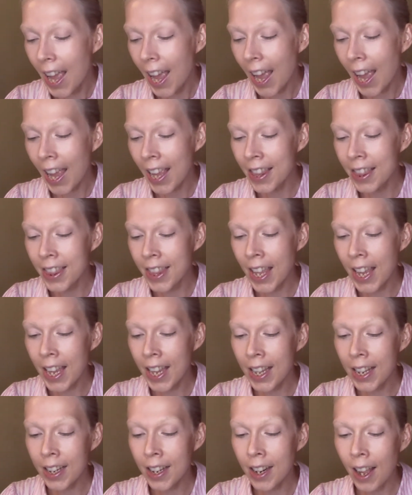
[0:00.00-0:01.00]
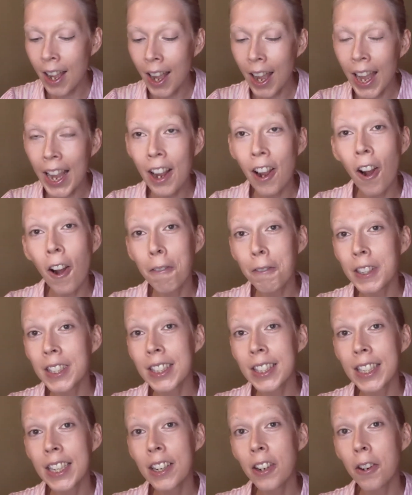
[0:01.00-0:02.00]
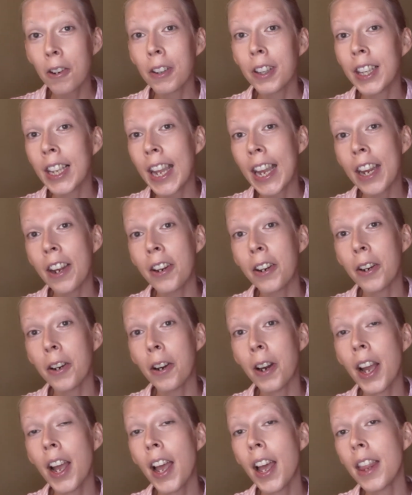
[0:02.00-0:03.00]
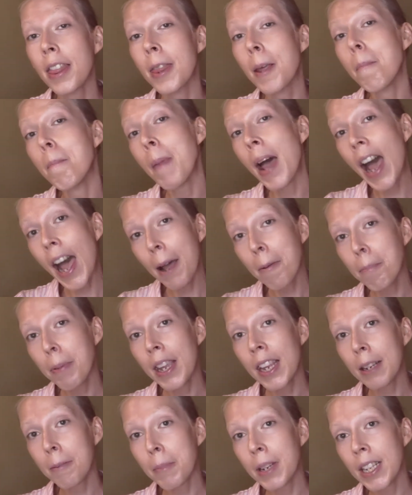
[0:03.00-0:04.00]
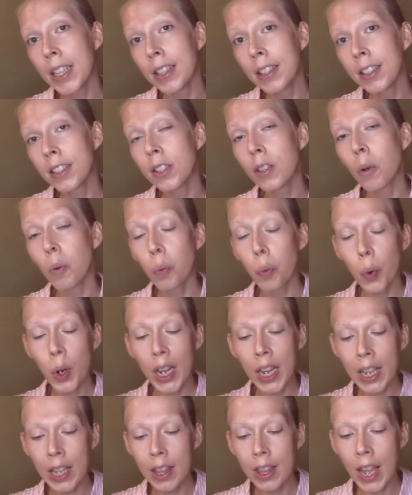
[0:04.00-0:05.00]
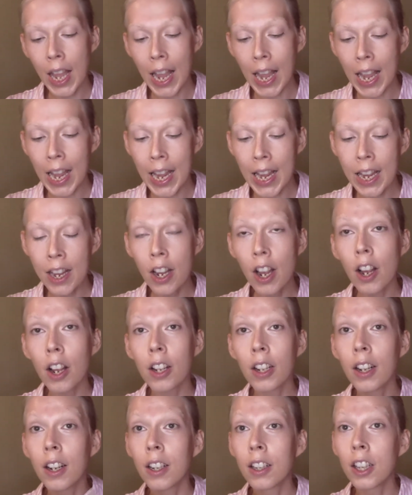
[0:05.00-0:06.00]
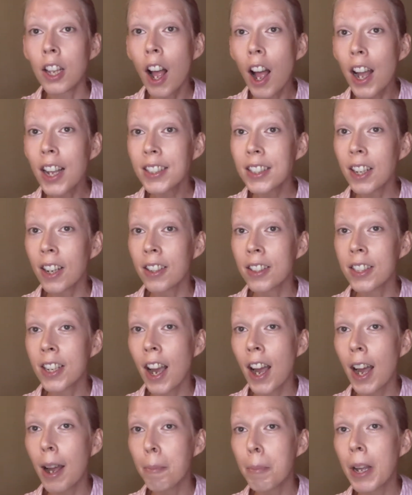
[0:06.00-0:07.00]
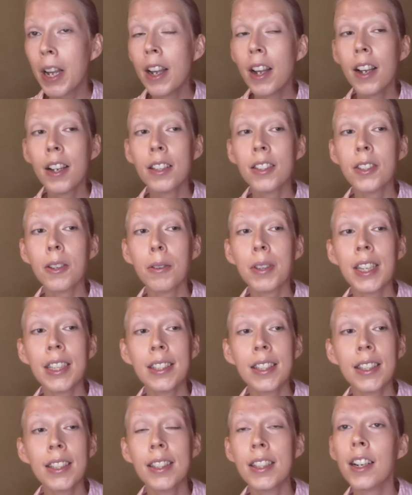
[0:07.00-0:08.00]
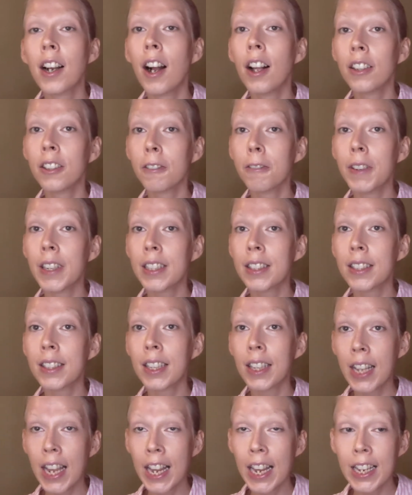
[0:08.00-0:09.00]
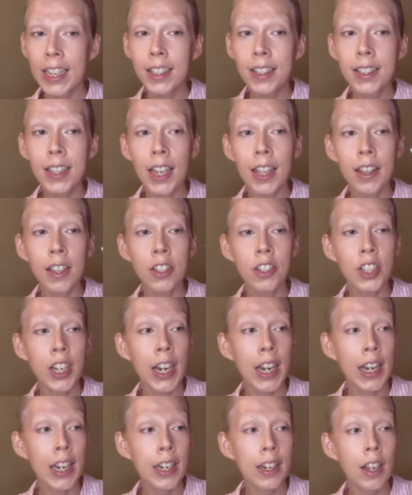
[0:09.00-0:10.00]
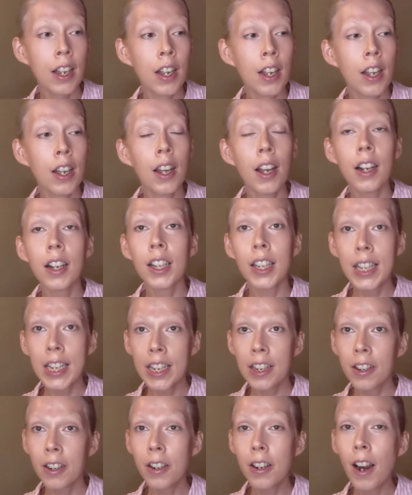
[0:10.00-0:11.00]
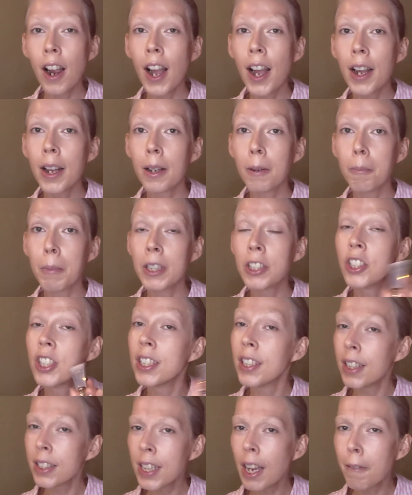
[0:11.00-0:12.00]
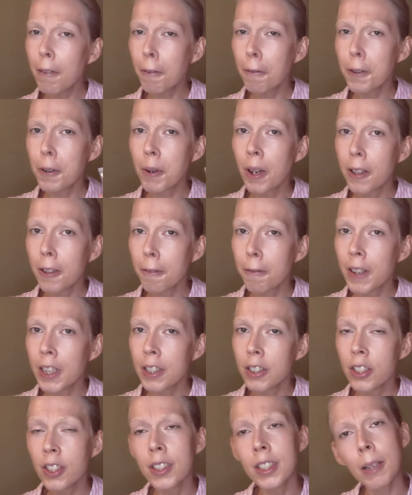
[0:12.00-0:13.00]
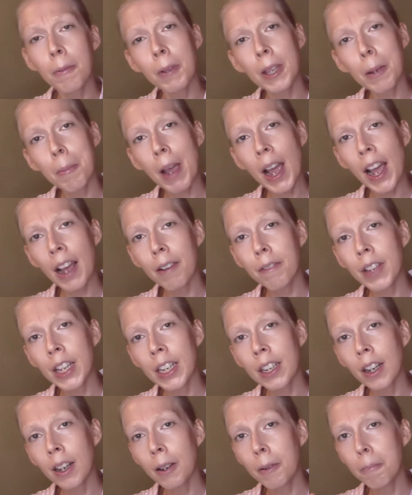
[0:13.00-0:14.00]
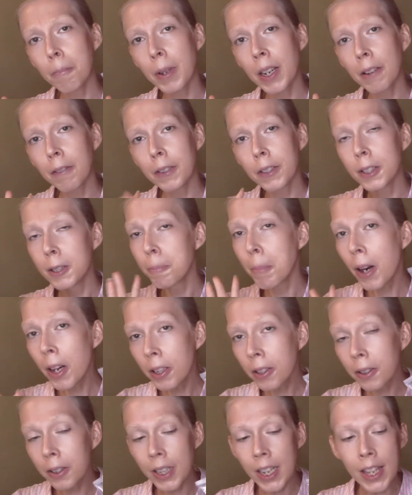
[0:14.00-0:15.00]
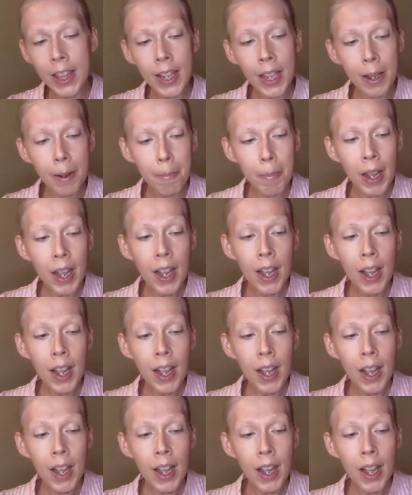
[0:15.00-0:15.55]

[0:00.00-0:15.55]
And then I often see her layer the matte pigments with a gloss on top. So this is the Color Fix Glaze in the shade Clear. She does have a few other finishes. Some of them have like a bit of a sparkle in them,